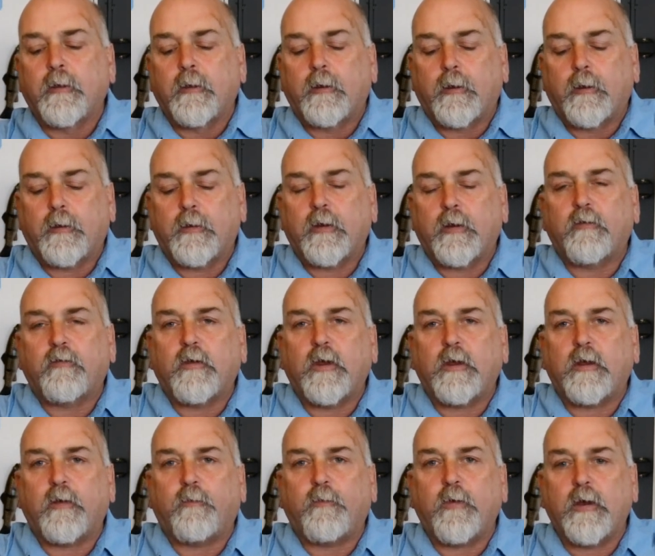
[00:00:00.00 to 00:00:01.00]
and then
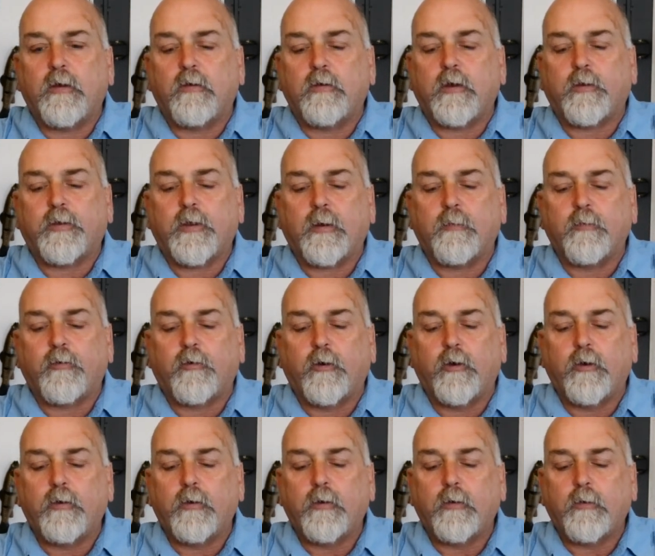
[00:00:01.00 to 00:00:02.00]
stick your finger and your thumb
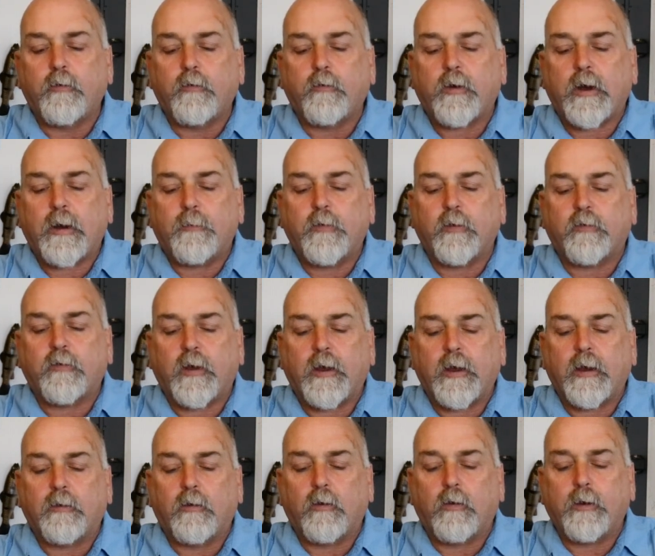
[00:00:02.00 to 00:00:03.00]
through, grab the
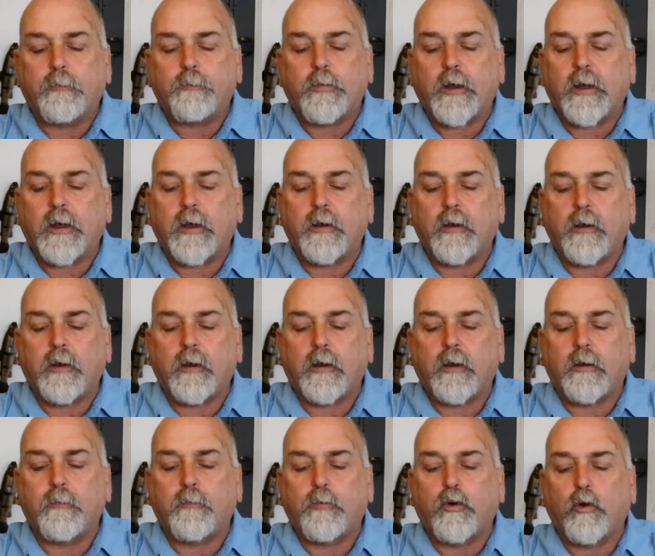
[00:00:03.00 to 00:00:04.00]
tag line part
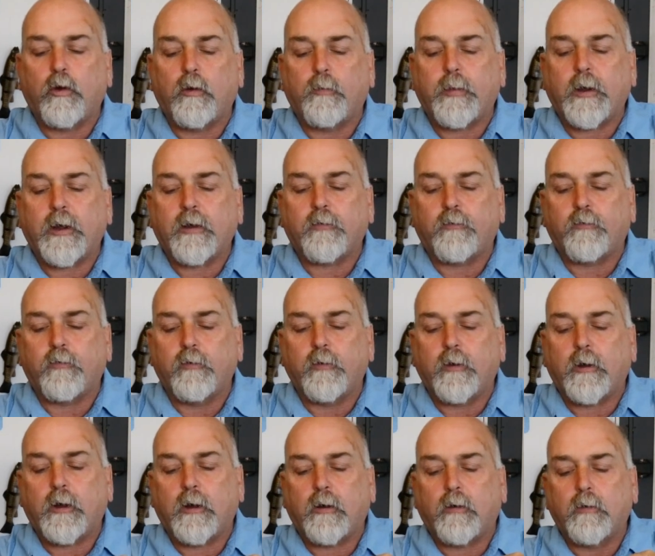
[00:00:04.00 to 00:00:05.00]
and pull it back through
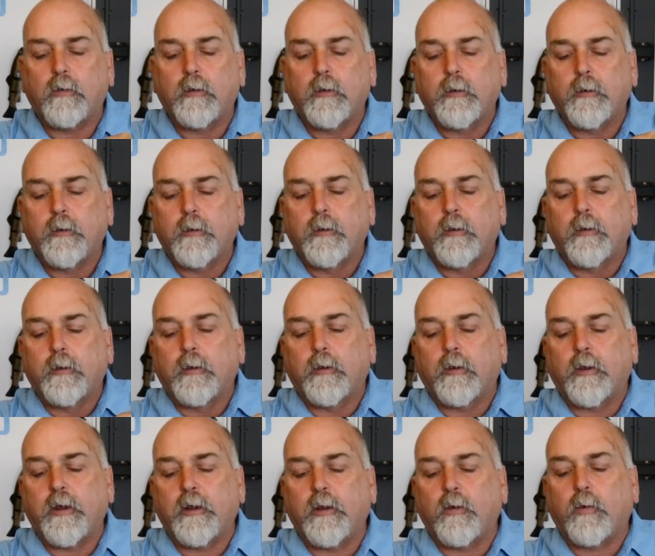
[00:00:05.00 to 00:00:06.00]
the hole.
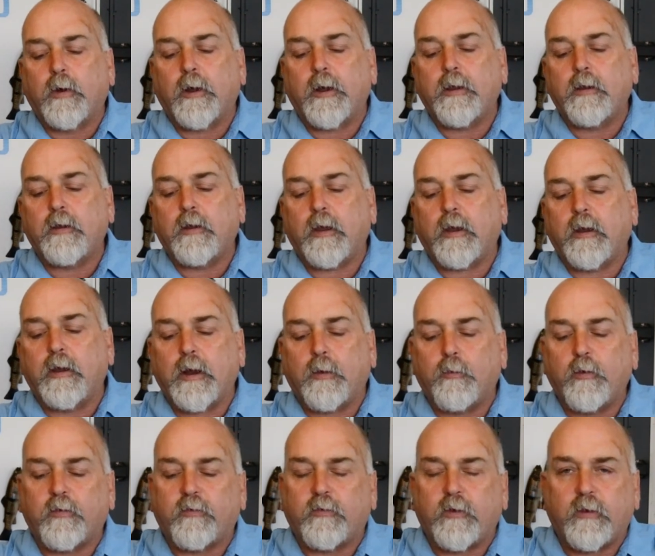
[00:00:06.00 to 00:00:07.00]
Either way, you end up
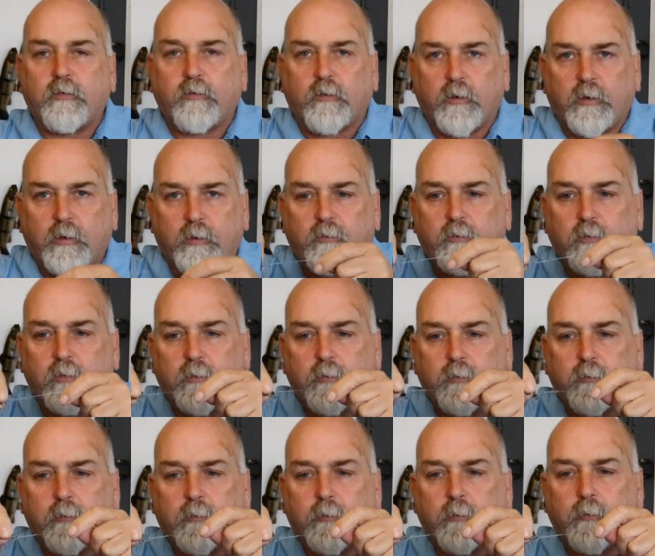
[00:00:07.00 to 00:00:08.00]
with 6 turns.
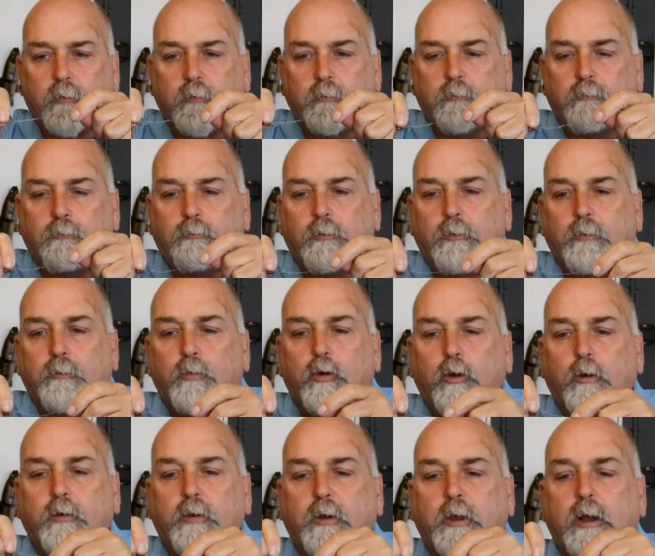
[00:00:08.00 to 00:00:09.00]

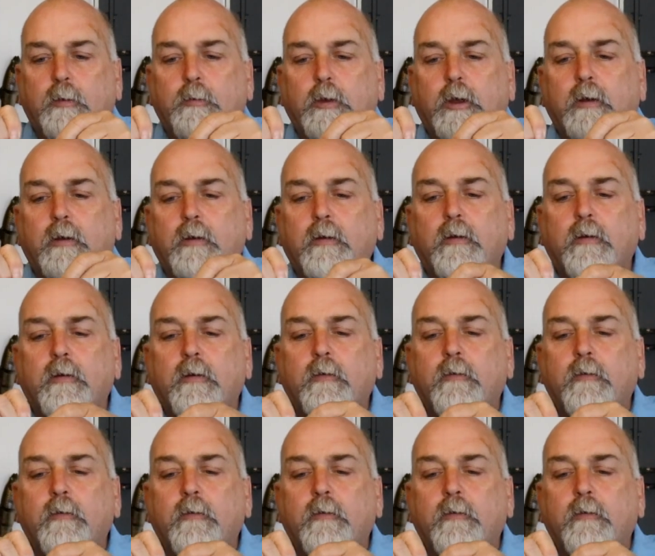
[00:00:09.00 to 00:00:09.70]
Pull it down a bit,